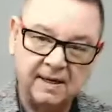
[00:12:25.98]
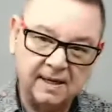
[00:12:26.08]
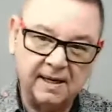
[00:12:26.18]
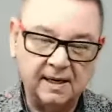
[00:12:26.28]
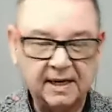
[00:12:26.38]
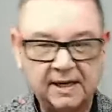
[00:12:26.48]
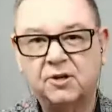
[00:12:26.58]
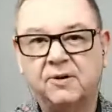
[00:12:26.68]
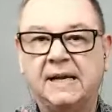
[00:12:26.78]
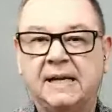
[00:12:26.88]
unless
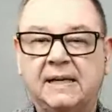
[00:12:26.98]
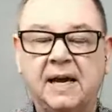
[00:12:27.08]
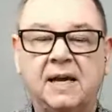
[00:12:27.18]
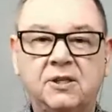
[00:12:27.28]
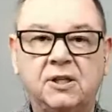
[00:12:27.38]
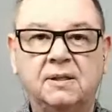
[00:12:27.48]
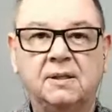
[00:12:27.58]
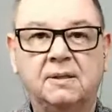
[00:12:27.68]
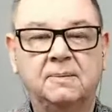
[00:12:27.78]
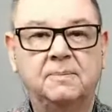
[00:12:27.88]
you're engaging
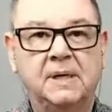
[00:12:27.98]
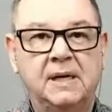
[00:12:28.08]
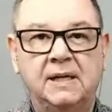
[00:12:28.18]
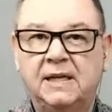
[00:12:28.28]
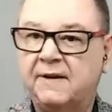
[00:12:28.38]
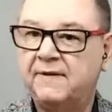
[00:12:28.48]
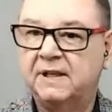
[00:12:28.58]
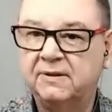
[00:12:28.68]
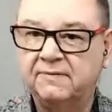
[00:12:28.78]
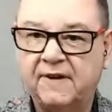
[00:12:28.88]
them, giving
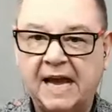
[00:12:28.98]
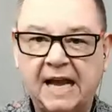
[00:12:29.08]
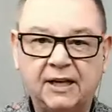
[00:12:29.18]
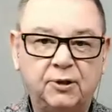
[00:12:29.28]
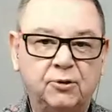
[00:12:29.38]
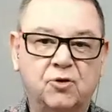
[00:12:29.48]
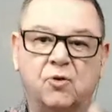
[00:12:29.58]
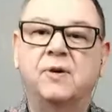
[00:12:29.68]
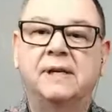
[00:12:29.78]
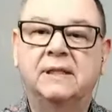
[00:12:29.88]
them value,
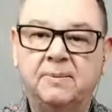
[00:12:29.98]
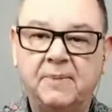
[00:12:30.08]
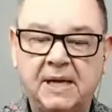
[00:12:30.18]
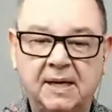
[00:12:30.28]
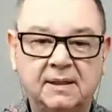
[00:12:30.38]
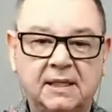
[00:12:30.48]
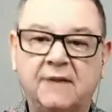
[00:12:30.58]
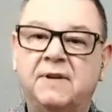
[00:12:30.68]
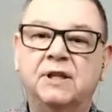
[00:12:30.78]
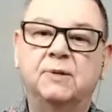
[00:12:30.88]
drawing them in,
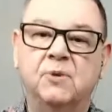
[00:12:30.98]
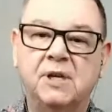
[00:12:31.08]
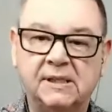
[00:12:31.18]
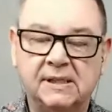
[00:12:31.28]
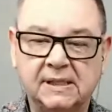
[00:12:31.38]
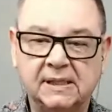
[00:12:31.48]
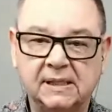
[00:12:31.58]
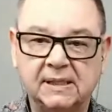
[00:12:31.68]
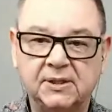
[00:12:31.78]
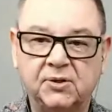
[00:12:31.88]
giving them reasons to
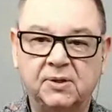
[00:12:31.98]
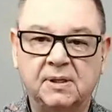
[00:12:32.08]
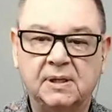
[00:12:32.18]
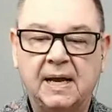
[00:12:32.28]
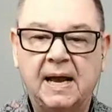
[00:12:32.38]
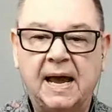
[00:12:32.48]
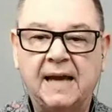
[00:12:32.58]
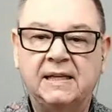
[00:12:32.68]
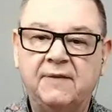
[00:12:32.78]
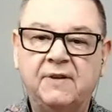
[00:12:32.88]
listen,
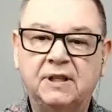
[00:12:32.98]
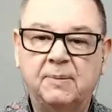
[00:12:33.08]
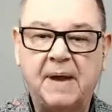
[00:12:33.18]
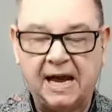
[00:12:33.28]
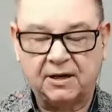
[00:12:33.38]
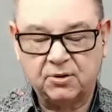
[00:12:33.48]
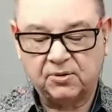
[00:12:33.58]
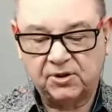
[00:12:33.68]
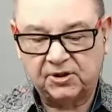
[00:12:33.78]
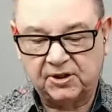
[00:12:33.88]
and giving them actual
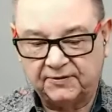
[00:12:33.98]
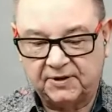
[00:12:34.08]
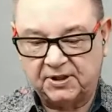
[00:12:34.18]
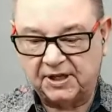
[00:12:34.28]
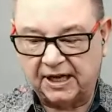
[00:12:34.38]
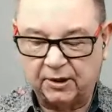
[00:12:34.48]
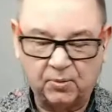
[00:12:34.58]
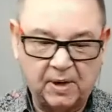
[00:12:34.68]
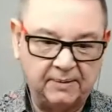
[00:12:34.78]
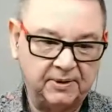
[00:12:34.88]
stuff to take
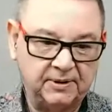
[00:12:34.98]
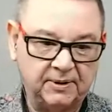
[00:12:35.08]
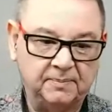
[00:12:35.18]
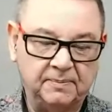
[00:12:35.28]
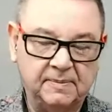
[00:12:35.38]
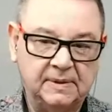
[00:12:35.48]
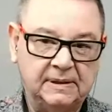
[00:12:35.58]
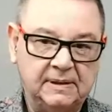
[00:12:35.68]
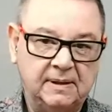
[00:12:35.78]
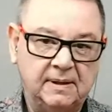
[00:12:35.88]
away with them,
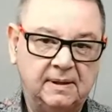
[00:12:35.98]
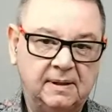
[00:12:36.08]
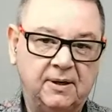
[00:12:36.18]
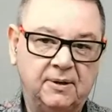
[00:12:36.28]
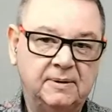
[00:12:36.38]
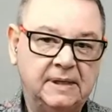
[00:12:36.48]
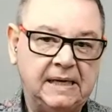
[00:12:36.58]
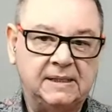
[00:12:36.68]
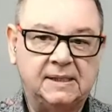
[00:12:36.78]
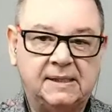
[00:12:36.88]
you know,
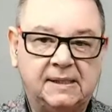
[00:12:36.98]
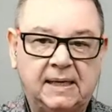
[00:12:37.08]
it's